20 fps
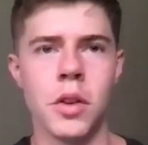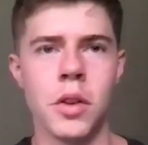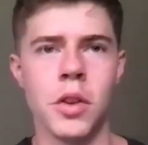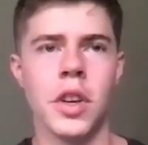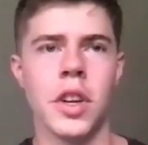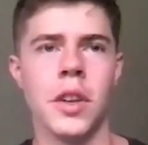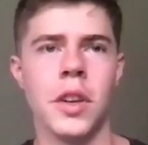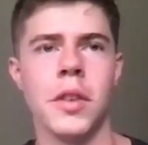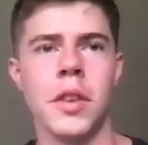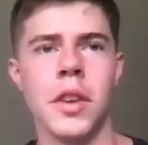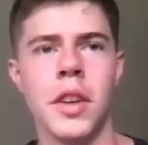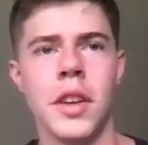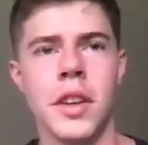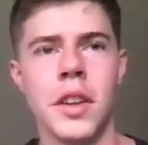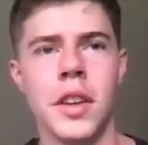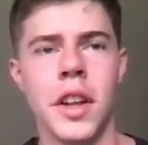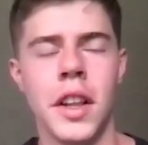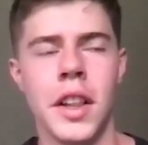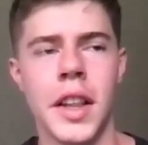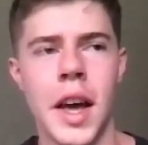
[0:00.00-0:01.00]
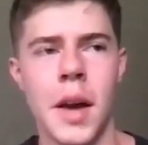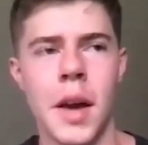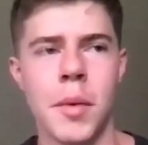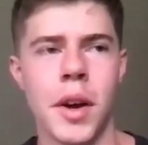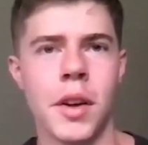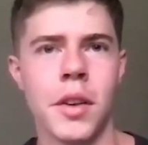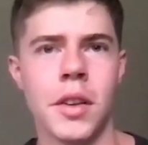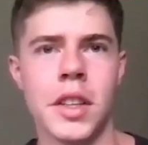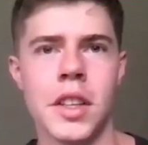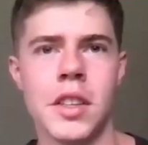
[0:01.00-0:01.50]
and you can
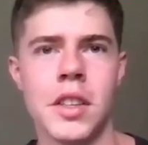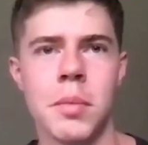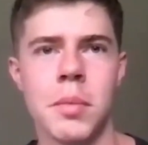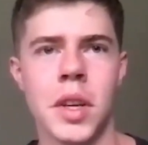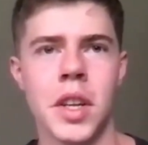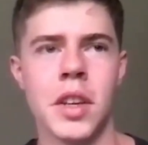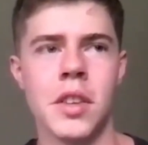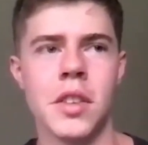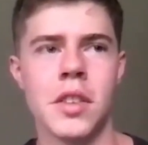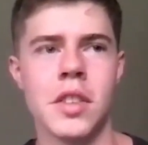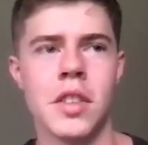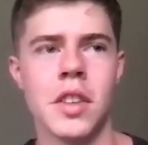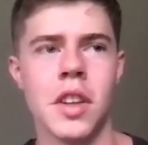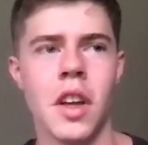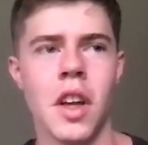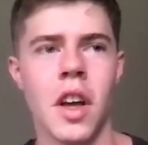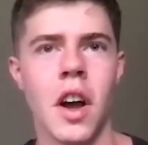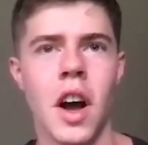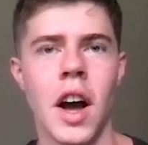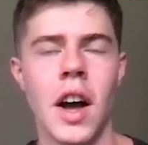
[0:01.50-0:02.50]
elaborate on this because